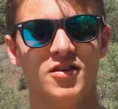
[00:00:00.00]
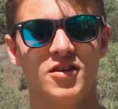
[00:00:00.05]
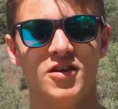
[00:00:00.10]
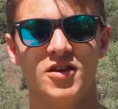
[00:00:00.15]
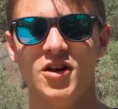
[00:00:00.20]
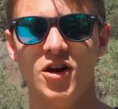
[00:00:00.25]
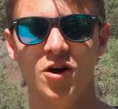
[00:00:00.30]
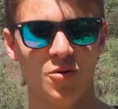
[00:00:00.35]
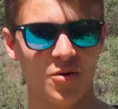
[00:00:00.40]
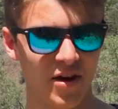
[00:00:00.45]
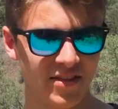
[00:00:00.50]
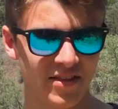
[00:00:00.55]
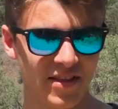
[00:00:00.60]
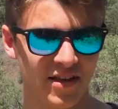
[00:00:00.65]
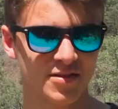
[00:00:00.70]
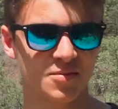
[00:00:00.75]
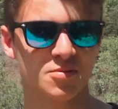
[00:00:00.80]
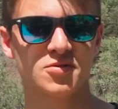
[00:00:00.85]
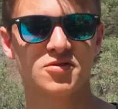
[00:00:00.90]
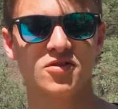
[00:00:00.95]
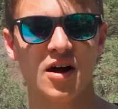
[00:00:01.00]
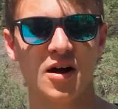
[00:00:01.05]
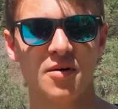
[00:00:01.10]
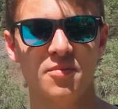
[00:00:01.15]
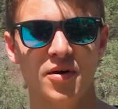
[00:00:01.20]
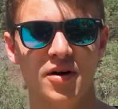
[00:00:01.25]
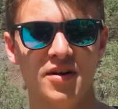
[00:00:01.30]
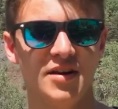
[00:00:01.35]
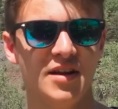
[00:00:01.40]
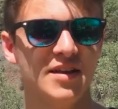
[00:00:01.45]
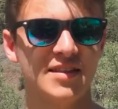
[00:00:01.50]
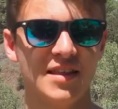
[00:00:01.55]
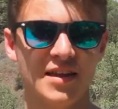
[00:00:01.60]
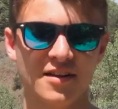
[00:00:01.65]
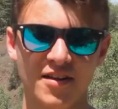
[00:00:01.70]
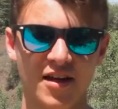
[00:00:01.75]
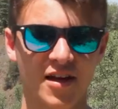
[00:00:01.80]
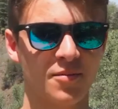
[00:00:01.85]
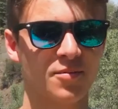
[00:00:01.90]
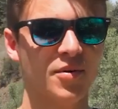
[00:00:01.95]
you know, hit that subscribe button, hit that
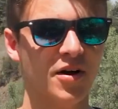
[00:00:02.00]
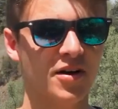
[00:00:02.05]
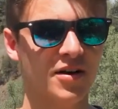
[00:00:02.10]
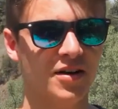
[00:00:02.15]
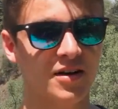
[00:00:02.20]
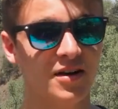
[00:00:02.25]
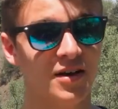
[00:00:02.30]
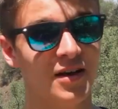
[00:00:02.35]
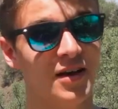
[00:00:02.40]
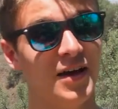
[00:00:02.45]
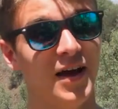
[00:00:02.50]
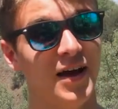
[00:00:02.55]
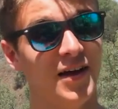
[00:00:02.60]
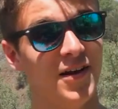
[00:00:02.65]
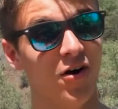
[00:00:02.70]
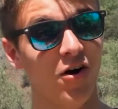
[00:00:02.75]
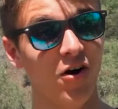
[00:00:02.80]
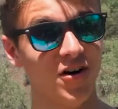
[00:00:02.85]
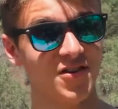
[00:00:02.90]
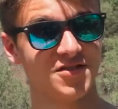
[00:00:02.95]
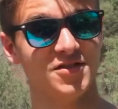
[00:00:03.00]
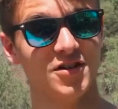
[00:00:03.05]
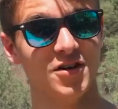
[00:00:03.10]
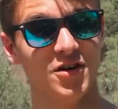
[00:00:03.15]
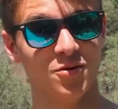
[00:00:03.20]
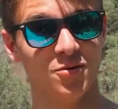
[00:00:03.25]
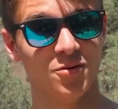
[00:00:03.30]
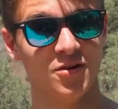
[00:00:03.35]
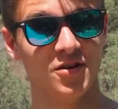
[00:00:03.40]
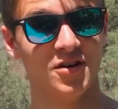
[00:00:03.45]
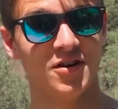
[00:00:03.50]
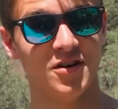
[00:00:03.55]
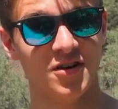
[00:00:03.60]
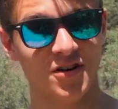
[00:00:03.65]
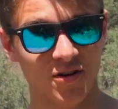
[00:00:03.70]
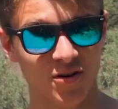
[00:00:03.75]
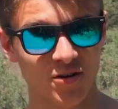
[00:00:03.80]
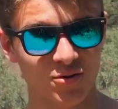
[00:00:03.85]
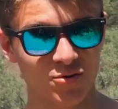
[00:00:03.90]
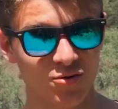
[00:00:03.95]
like button, and also
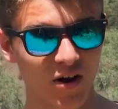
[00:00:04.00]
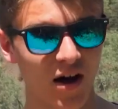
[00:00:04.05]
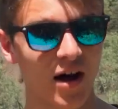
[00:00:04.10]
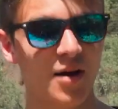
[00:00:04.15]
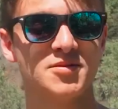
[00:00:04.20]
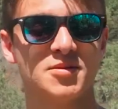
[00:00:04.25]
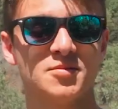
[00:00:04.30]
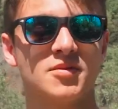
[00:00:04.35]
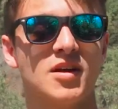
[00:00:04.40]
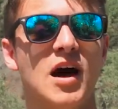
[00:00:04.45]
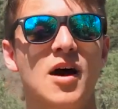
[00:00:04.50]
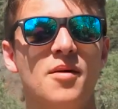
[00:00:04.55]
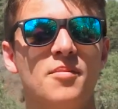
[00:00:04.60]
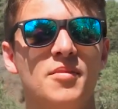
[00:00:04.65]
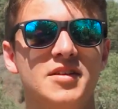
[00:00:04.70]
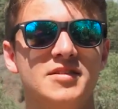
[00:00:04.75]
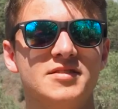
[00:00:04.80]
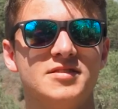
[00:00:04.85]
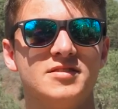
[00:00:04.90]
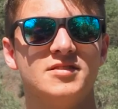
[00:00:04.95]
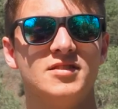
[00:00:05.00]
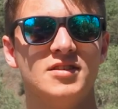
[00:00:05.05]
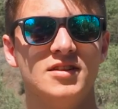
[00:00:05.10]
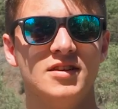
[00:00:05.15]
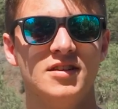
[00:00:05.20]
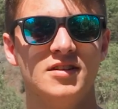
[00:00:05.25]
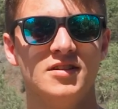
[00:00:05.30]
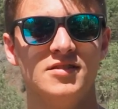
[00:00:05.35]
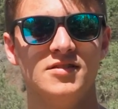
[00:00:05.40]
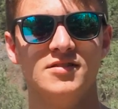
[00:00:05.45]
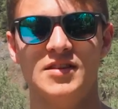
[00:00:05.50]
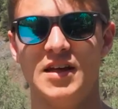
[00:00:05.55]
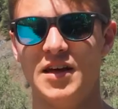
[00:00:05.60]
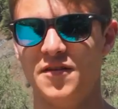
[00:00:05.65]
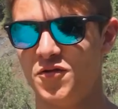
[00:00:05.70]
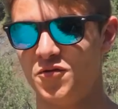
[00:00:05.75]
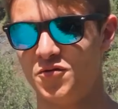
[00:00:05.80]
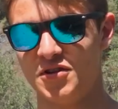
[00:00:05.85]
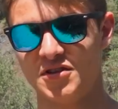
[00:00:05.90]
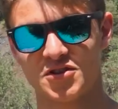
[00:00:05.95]
drop some comments.
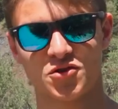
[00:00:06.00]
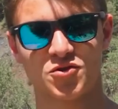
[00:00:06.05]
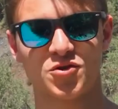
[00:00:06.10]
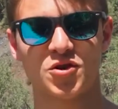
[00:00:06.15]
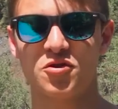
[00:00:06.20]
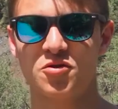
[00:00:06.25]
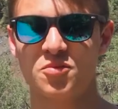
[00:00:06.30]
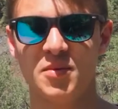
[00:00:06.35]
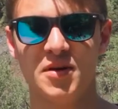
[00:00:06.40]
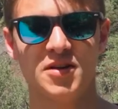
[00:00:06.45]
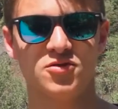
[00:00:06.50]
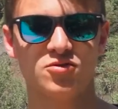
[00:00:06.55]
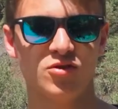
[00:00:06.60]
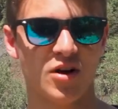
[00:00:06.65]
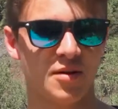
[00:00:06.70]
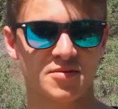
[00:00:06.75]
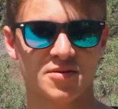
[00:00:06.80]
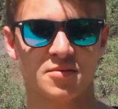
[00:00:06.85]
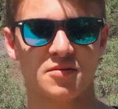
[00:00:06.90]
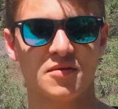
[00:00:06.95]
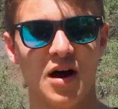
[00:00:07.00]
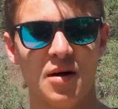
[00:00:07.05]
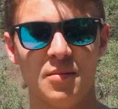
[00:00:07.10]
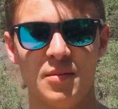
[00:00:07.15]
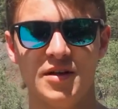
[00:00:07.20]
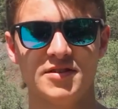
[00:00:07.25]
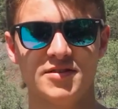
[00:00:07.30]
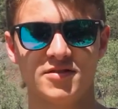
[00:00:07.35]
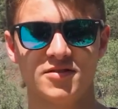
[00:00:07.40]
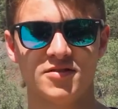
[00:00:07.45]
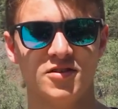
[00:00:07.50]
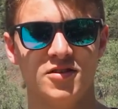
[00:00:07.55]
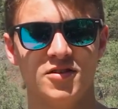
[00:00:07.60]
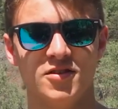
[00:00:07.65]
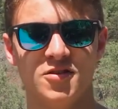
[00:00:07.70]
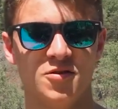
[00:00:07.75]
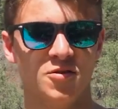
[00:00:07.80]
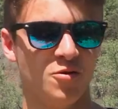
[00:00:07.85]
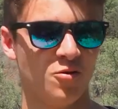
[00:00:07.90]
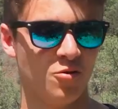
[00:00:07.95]
If you disagree with me, drop some comments.
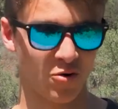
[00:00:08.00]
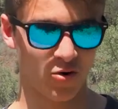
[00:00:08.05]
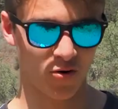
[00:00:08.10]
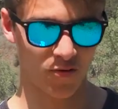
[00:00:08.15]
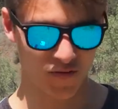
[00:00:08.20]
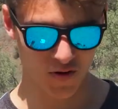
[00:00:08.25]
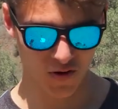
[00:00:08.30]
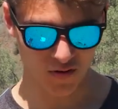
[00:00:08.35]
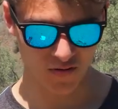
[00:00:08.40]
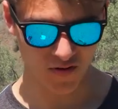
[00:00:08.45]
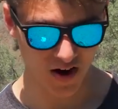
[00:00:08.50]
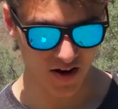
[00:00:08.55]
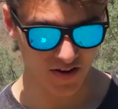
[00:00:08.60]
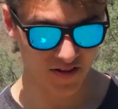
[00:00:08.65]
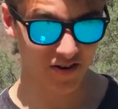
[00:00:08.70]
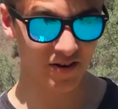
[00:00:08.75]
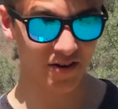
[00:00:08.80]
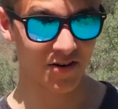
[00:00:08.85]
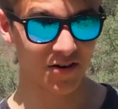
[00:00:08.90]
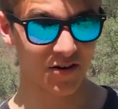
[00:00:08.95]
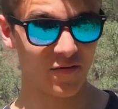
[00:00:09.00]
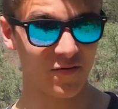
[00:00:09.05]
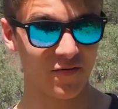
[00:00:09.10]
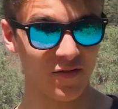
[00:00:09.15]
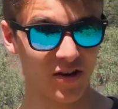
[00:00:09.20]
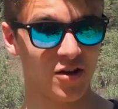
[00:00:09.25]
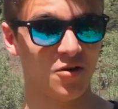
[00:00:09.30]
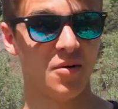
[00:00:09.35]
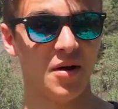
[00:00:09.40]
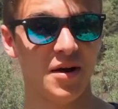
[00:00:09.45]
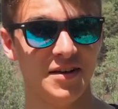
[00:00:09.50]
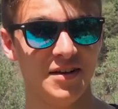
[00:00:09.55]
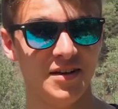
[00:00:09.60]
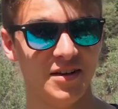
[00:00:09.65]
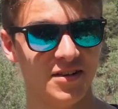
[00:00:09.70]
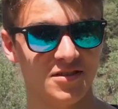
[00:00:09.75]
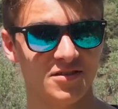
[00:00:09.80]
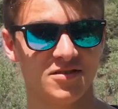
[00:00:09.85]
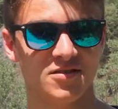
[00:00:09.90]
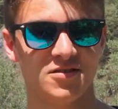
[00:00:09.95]
Or if you have other video
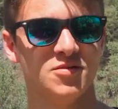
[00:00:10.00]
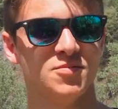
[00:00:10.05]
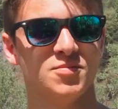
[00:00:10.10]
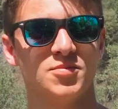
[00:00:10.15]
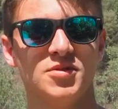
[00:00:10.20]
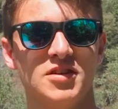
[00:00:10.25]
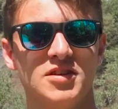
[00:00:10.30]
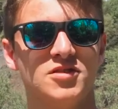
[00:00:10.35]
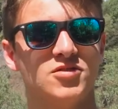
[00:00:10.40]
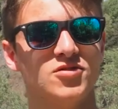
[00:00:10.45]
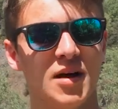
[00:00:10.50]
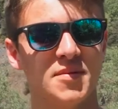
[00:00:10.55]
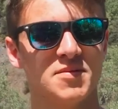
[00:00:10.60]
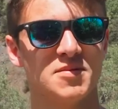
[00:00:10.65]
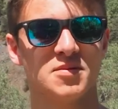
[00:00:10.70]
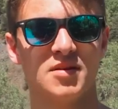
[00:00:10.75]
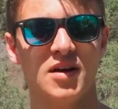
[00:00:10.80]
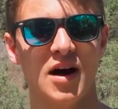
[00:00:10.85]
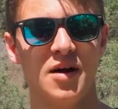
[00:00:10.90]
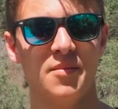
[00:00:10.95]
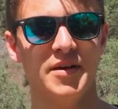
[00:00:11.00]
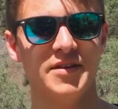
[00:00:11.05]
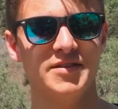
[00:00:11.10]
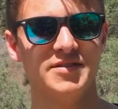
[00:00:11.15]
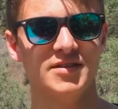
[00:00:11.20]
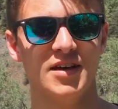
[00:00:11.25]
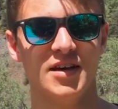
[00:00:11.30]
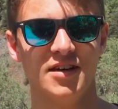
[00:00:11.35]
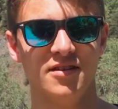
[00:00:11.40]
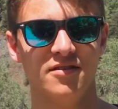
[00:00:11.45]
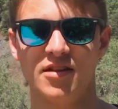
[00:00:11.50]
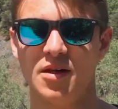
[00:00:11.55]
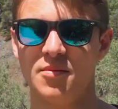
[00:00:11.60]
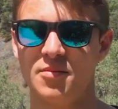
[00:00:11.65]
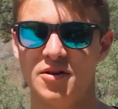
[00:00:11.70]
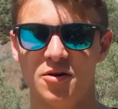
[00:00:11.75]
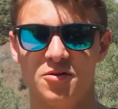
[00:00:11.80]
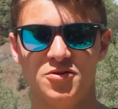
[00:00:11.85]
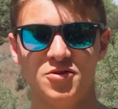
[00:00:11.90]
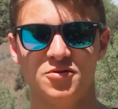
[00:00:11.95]
ideas, please drop some comments and let me
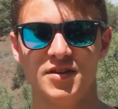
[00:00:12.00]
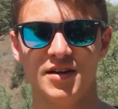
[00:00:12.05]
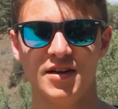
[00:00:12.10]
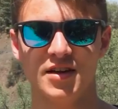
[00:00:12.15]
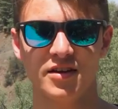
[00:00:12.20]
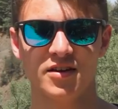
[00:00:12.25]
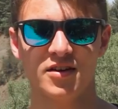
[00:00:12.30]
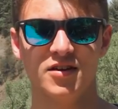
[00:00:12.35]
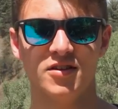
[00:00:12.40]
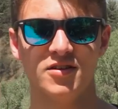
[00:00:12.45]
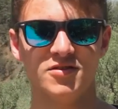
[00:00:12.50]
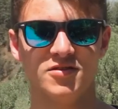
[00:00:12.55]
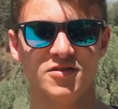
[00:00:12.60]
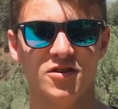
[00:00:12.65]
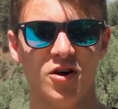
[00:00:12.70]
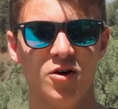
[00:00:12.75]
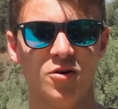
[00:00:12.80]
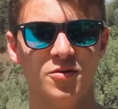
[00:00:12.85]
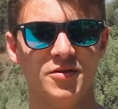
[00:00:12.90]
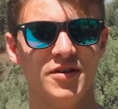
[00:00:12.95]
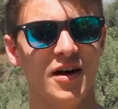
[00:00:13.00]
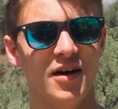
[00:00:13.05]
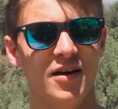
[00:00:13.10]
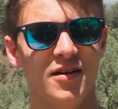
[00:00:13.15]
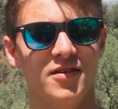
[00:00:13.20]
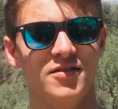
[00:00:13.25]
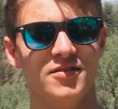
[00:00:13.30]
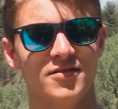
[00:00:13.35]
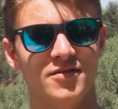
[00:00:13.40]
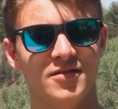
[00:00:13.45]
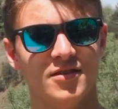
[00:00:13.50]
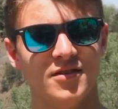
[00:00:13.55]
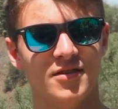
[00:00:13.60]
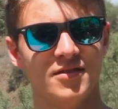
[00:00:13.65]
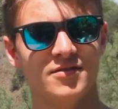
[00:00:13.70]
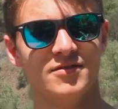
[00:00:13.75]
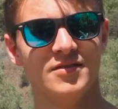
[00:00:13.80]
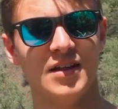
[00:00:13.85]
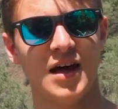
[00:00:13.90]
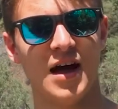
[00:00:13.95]
know what you think. So yeah,
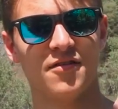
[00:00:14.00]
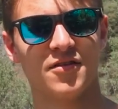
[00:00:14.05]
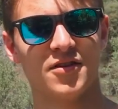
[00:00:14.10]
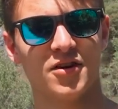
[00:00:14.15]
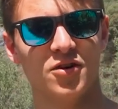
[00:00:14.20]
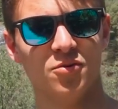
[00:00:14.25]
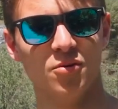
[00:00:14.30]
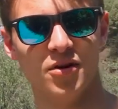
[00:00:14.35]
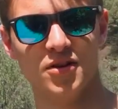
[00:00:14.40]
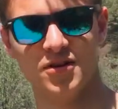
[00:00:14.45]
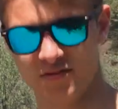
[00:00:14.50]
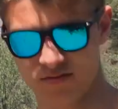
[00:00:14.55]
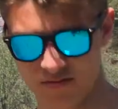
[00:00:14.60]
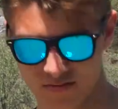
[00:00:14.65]
have a good one.